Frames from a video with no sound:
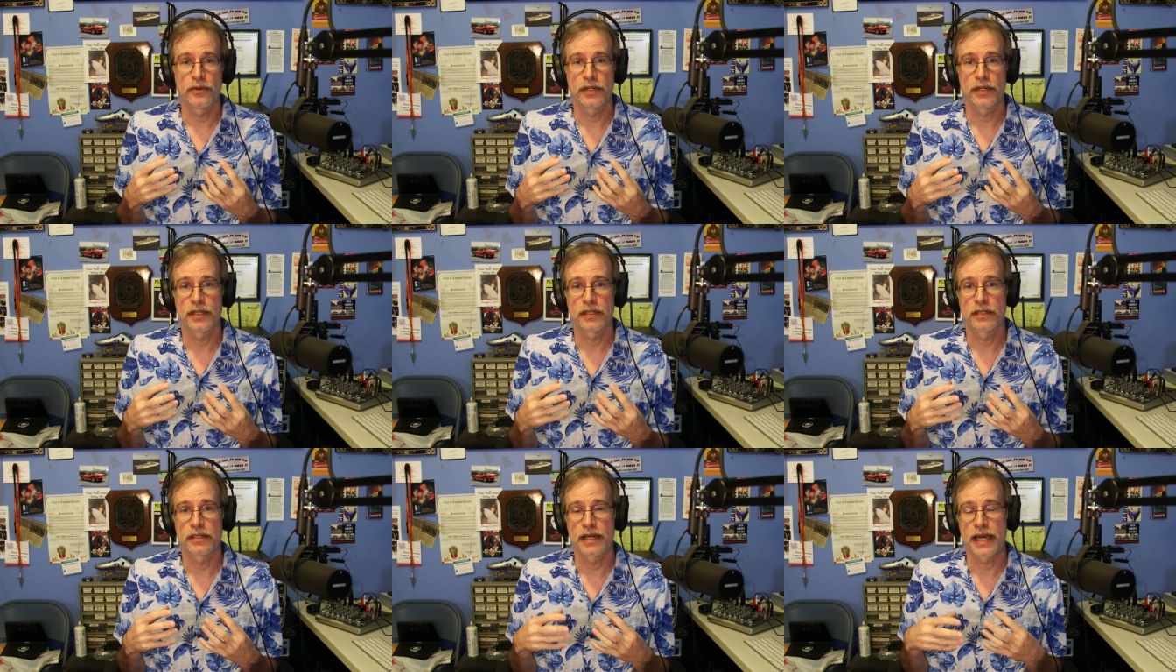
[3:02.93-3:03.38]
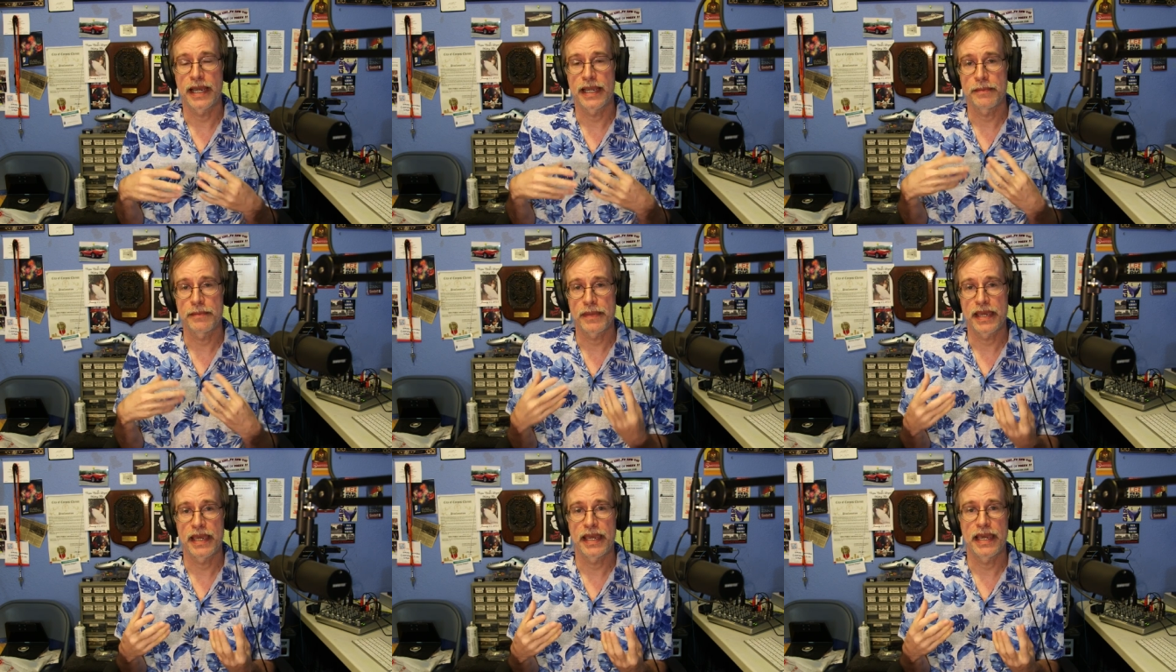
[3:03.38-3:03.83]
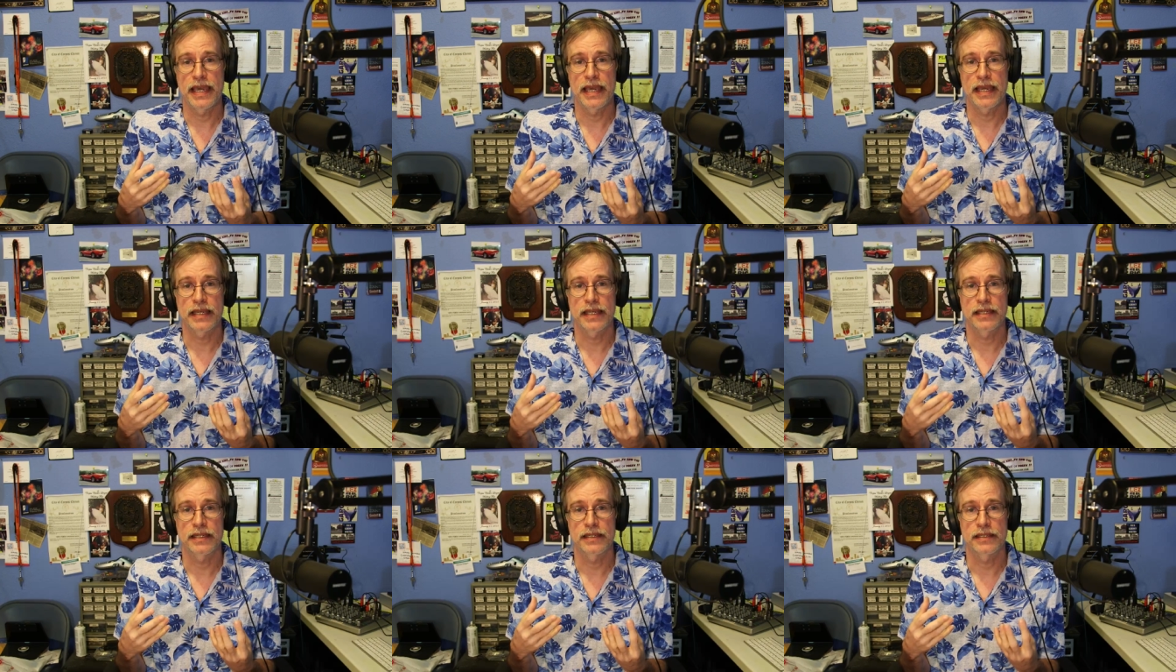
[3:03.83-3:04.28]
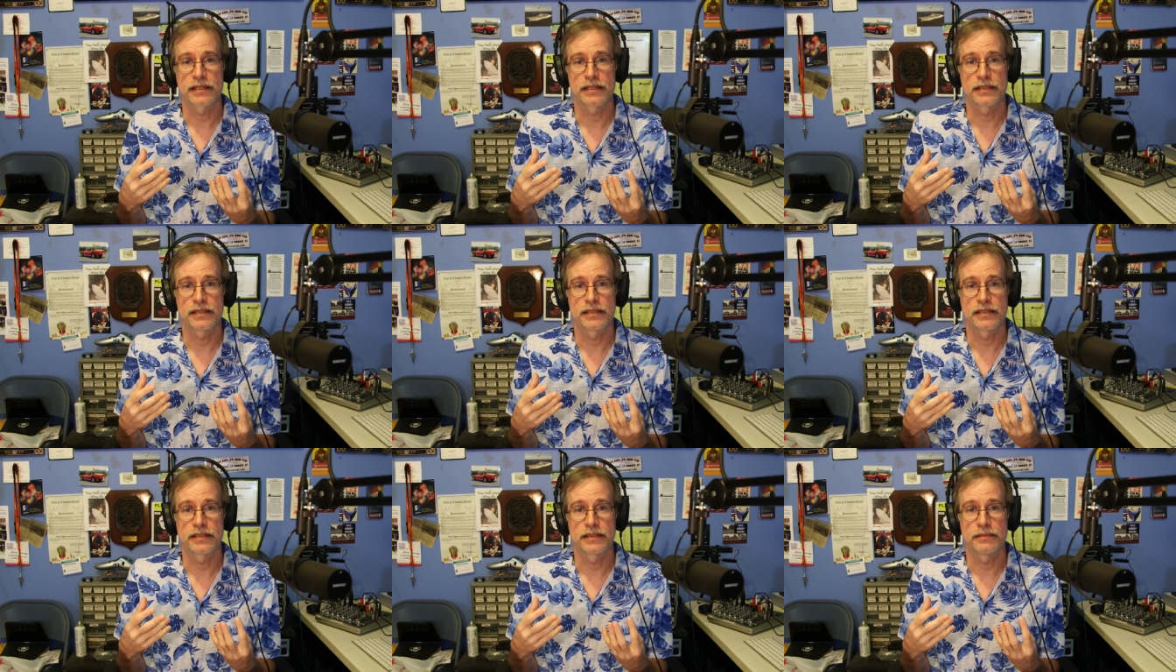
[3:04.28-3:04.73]
uh, iMac,
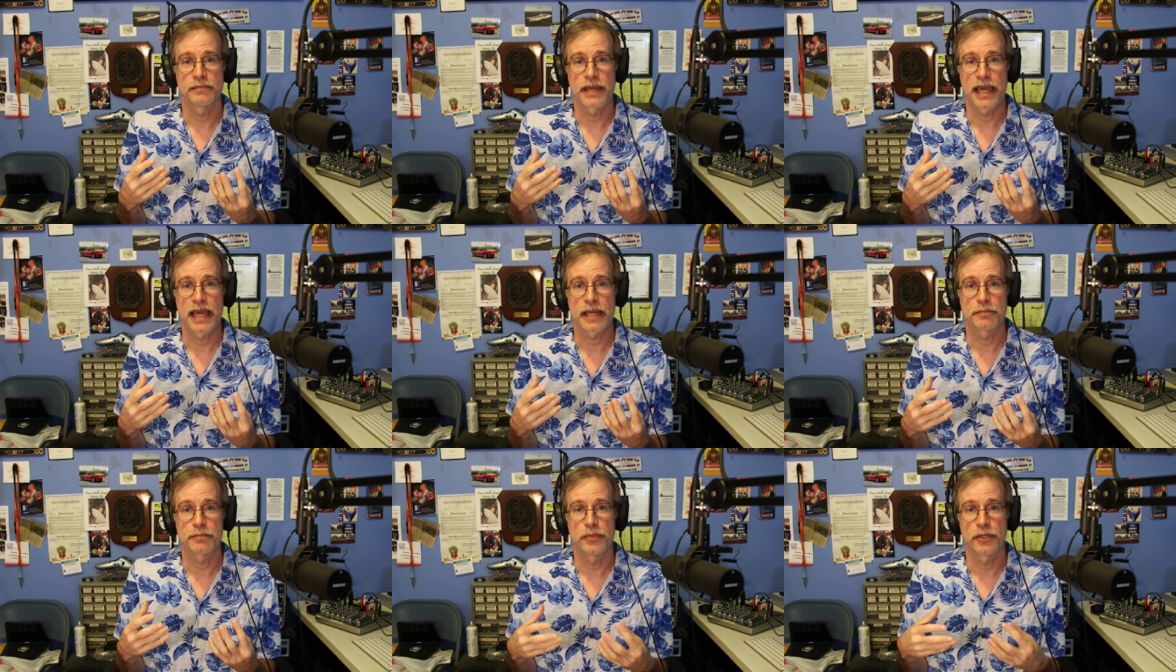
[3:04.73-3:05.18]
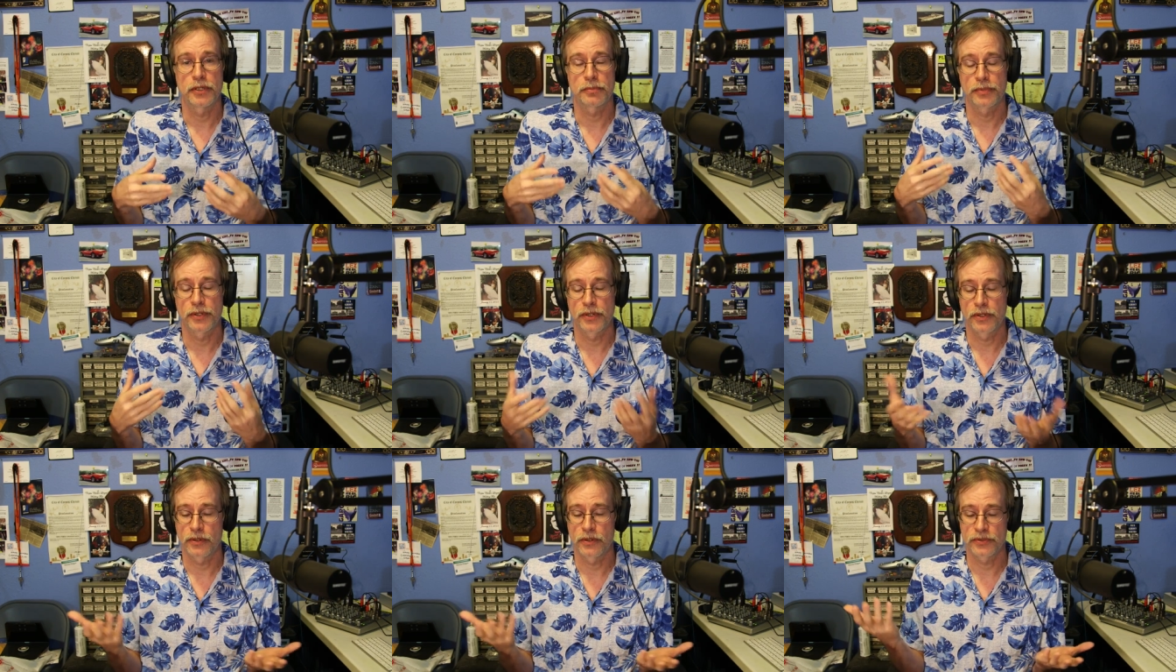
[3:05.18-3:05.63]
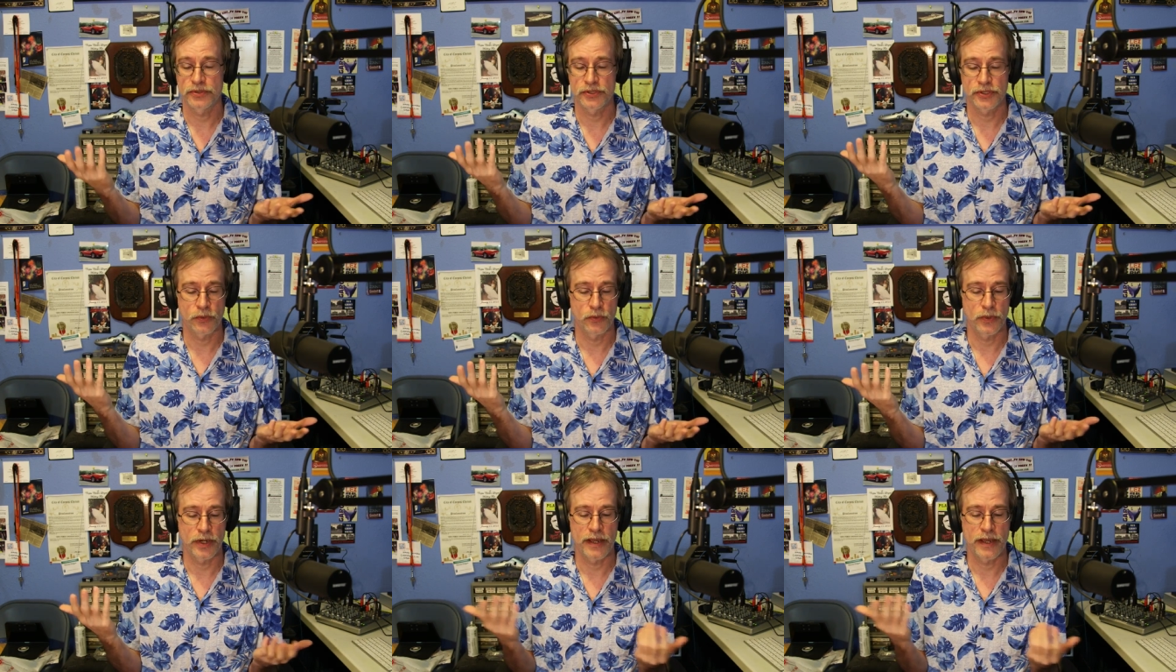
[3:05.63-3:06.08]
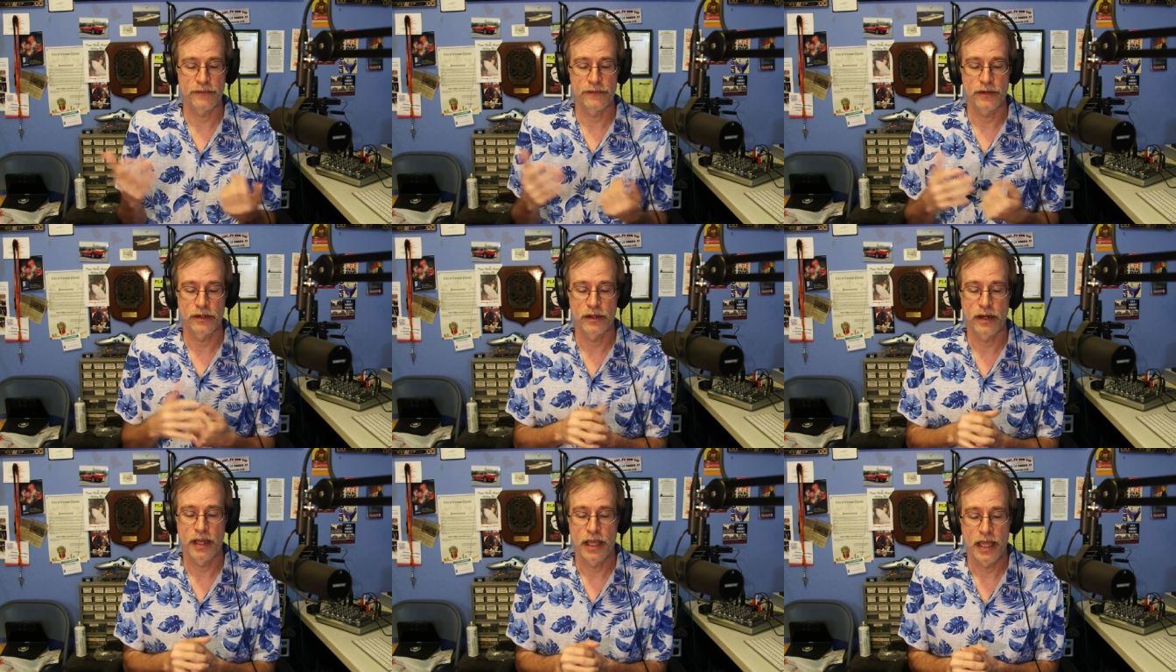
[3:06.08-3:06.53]
uh, MacBook Pros, or
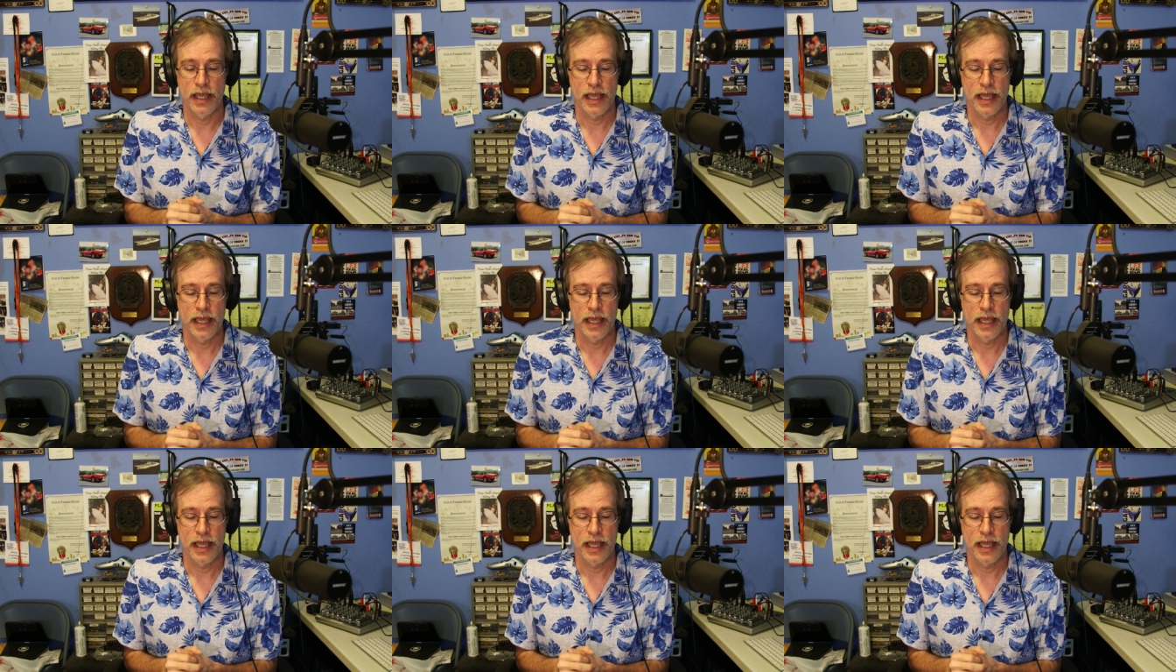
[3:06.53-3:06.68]
whatever.